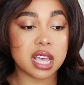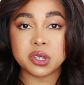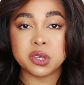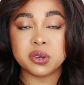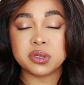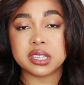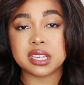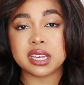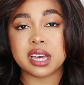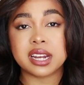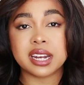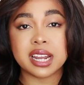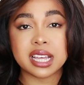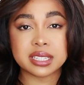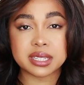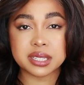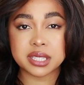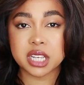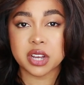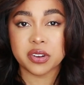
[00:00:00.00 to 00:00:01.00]
Using
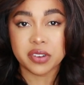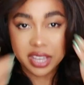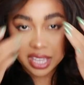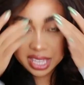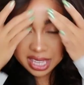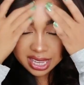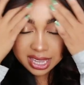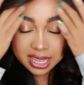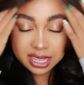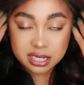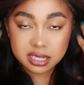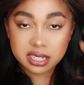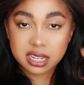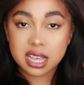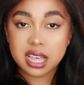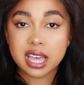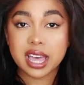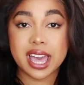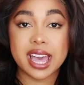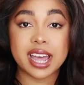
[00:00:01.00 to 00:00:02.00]
unnecessary heat
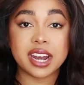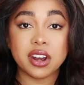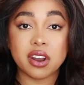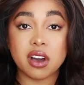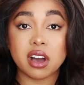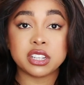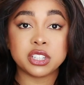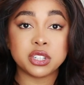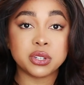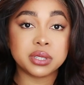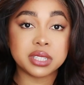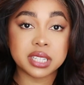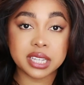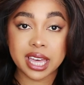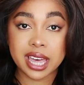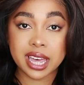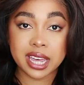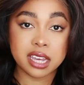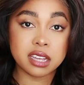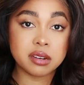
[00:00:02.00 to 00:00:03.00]
and not using
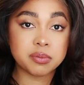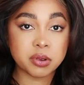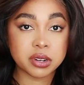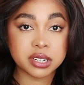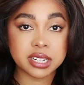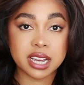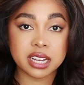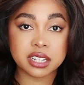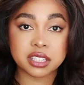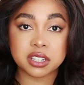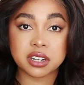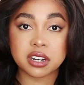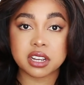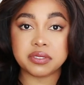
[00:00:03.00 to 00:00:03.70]
a heat protector,